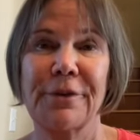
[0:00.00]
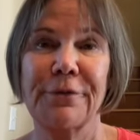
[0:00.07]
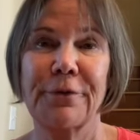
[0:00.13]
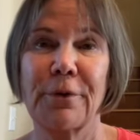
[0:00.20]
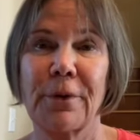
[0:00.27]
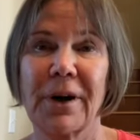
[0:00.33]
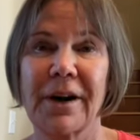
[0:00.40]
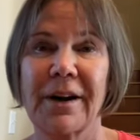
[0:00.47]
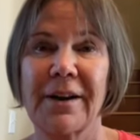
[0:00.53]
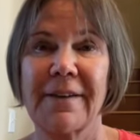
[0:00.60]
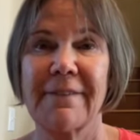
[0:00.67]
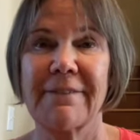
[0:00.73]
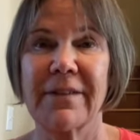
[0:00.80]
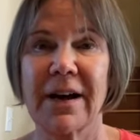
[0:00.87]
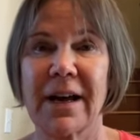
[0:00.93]
4,
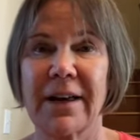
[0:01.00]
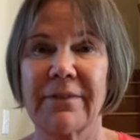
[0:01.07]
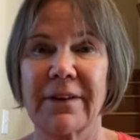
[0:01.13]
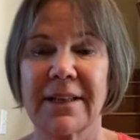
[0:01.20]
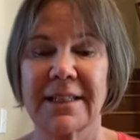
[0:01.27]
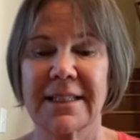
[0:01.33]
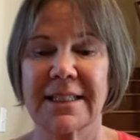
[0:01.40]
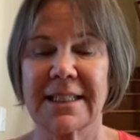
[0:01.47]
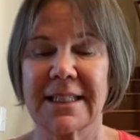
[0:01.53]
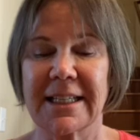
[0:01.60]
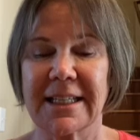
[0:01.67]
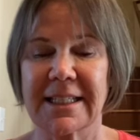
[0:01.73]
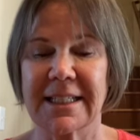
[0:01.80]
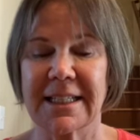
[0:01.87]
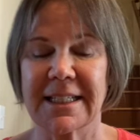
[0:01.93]
5,
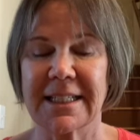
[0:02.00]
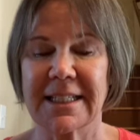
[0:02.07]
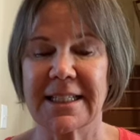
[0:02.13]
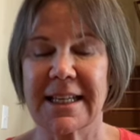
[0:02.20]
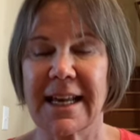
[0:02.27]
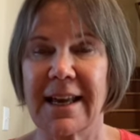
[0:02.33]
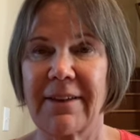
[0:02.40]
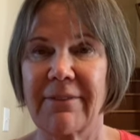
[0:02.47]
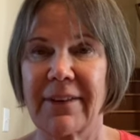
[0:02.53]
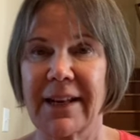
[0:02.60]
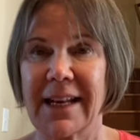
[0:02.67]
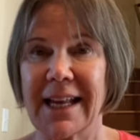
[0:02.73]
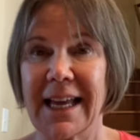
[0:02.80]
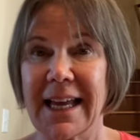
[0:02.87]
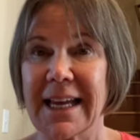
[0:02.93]
6, 7,
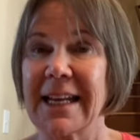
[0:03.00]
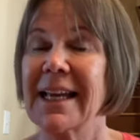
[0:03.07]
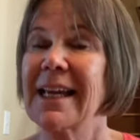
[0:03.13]
8.